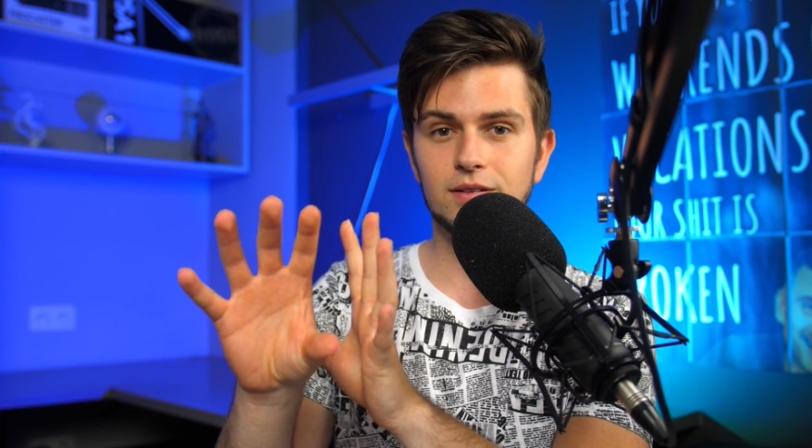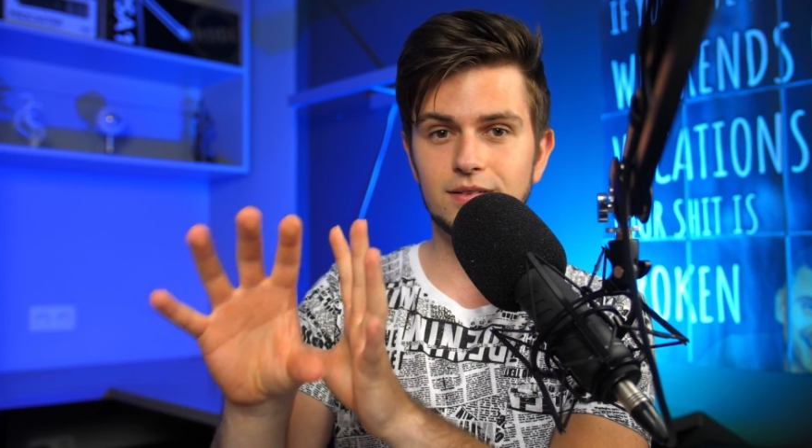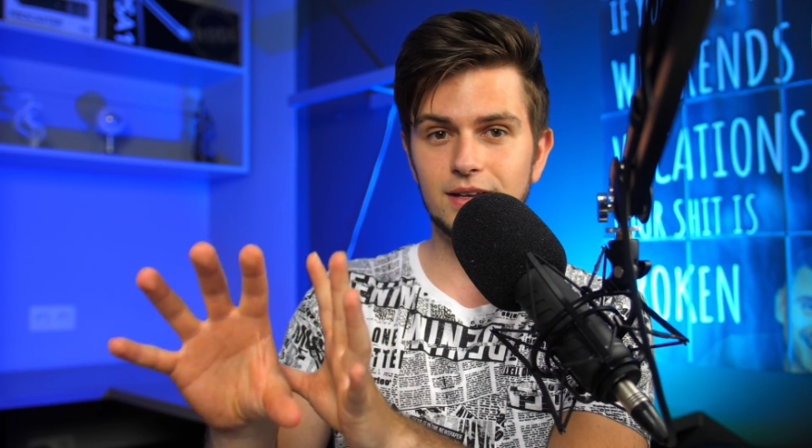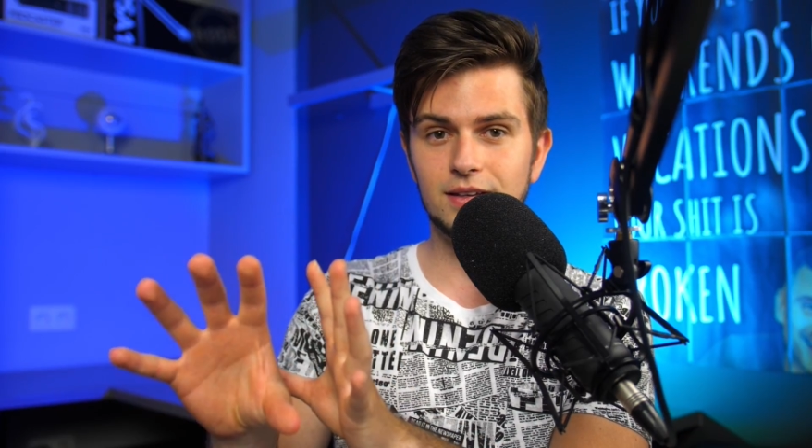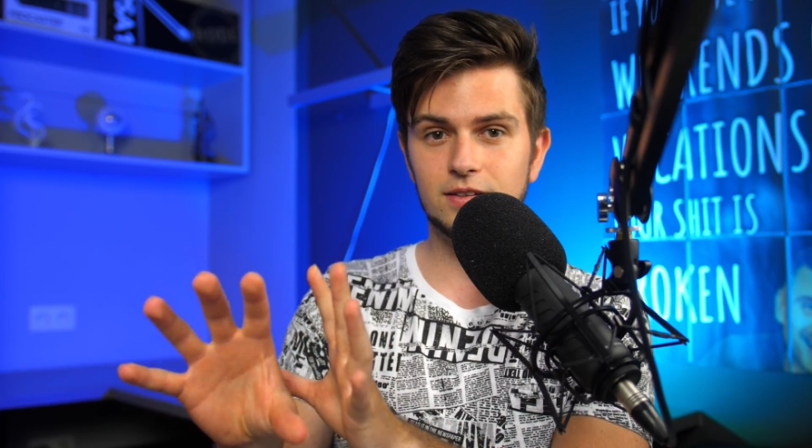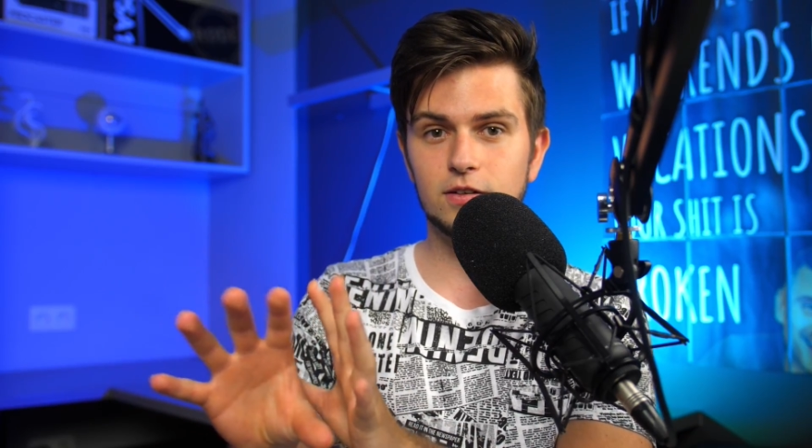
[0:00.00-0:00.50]

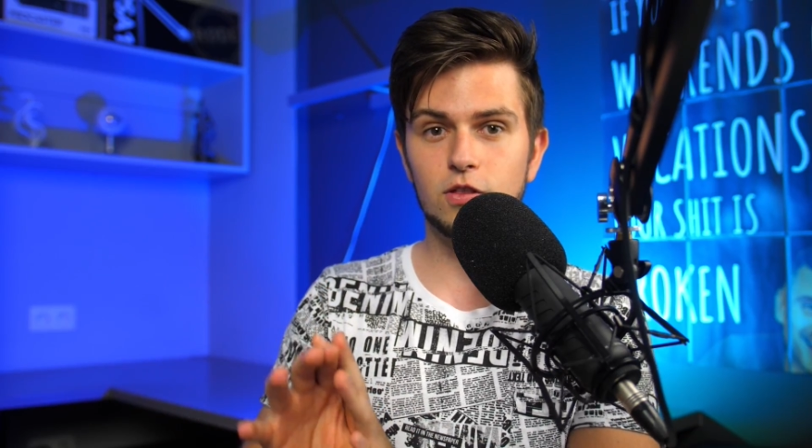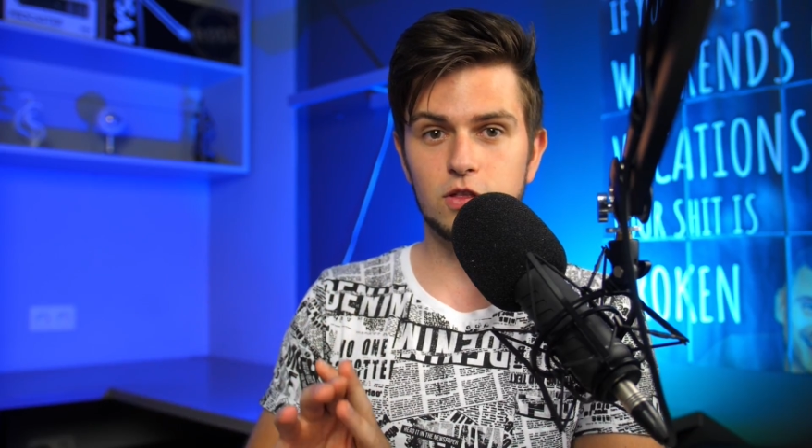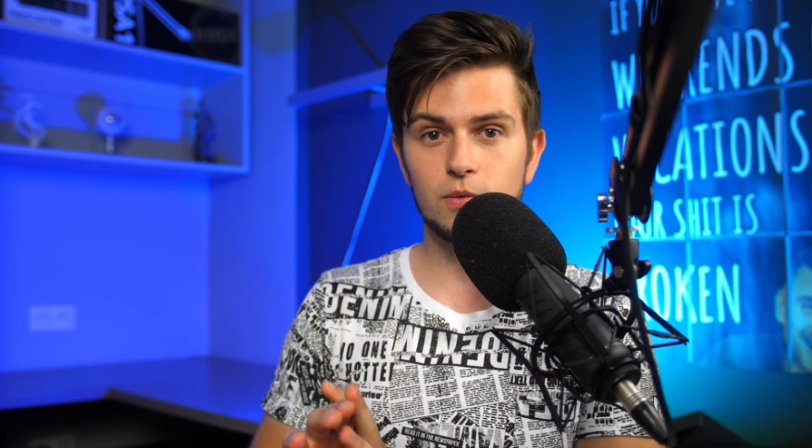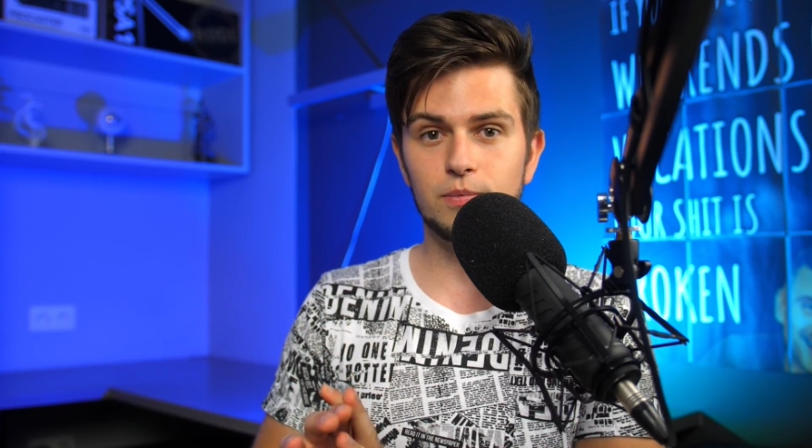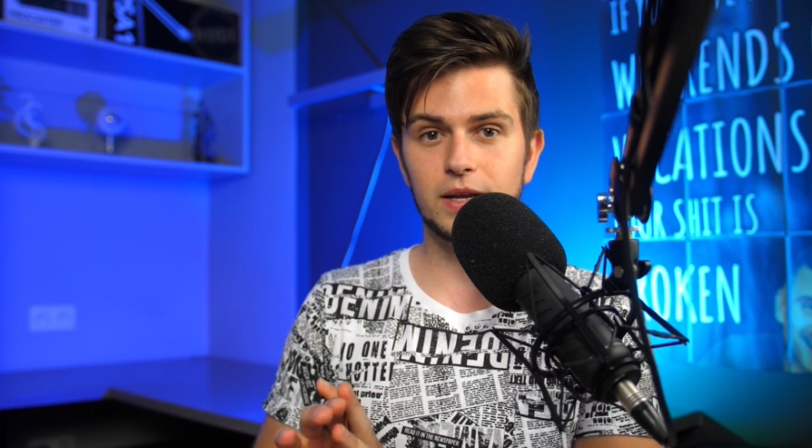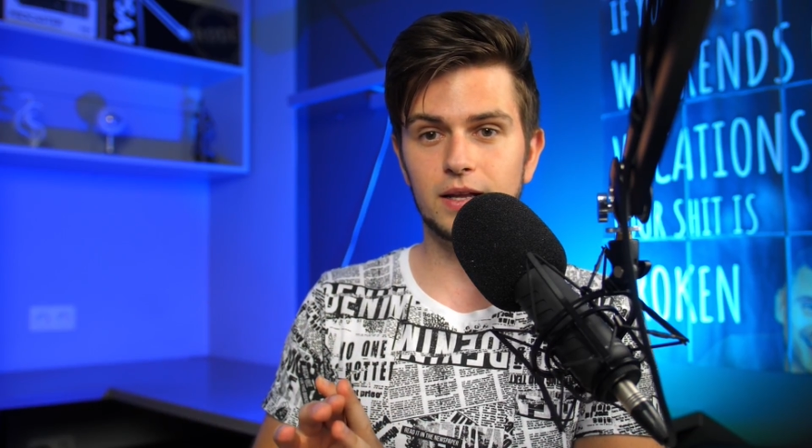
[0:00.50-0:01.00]
this
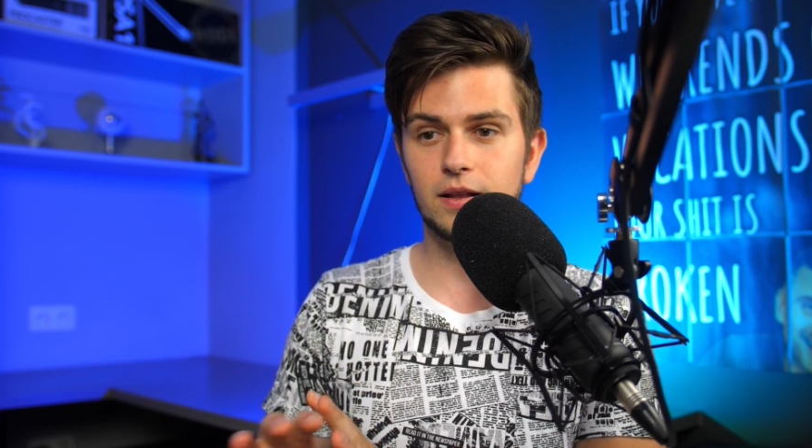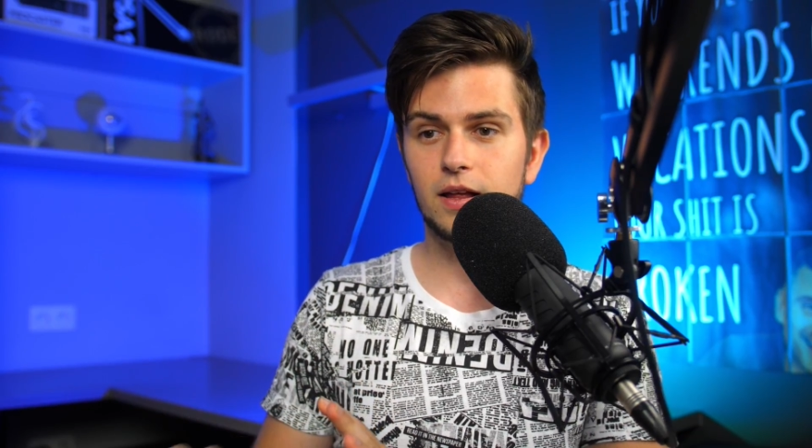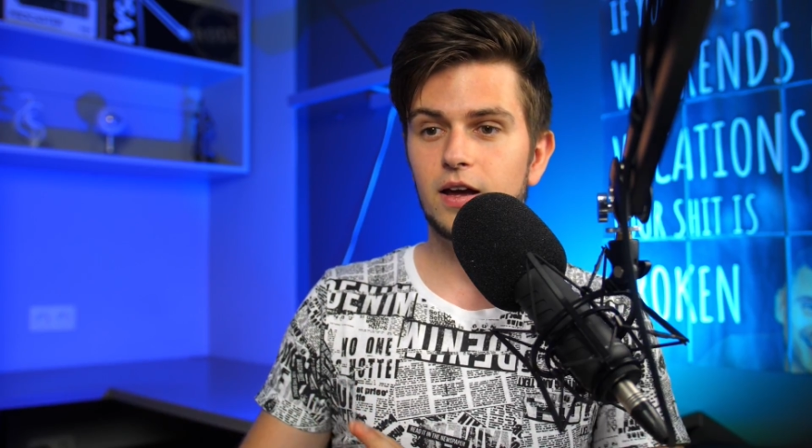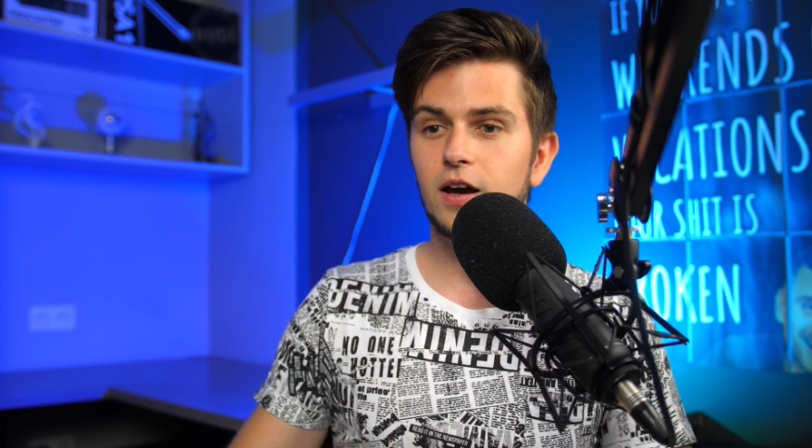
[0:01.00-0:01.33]
thumbnail.